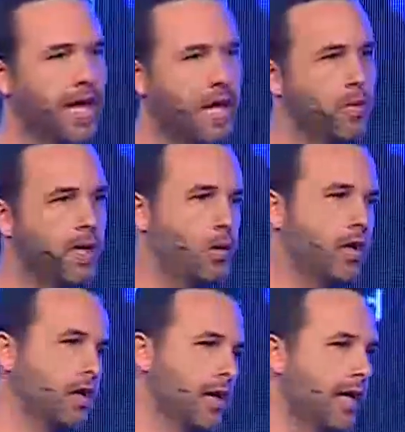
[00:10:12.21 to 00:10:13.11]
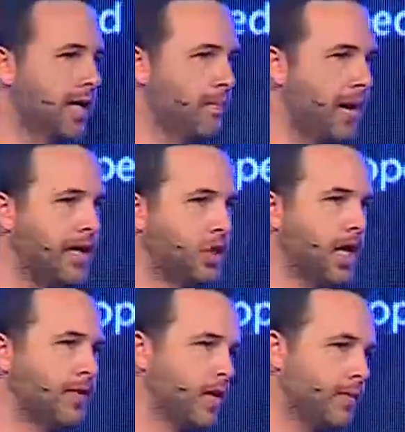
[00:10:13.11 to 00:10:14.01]
That way, we are creating a main
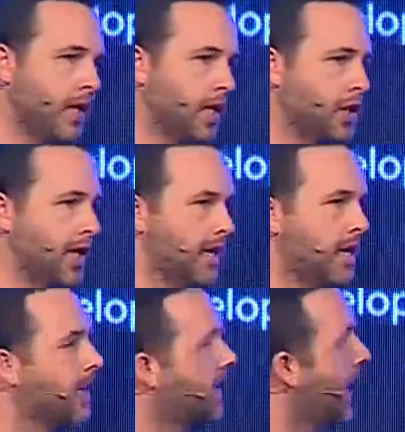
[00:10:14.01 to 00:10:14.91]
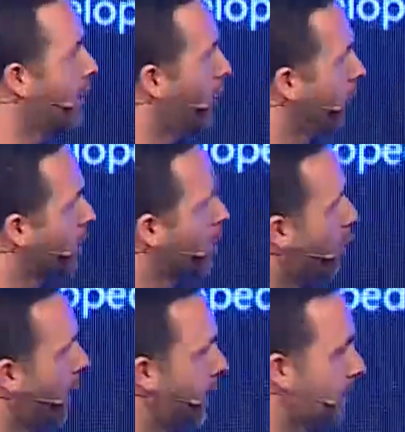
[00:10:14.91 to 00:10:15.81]
chain for the blockchain to handle all these
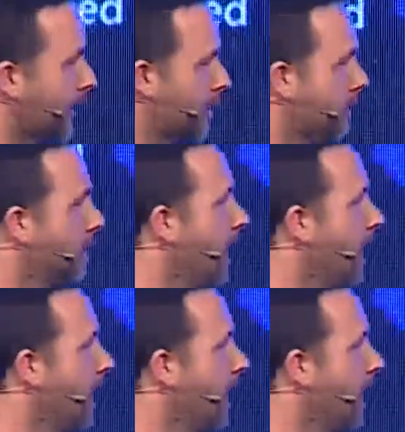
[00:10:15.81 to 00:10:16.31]
requests, handle